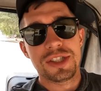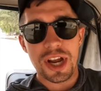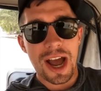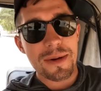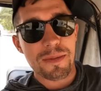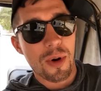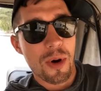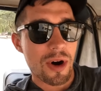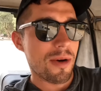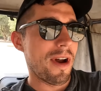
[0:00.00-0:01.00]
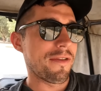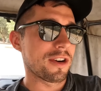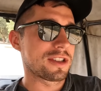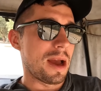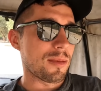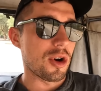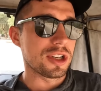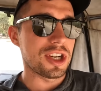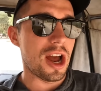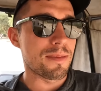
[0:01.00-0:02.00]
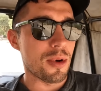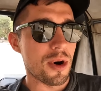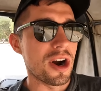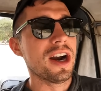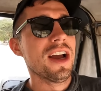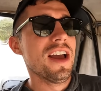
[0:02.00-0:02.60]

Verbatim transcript: Jodhpur. My first time going to Jodhpur,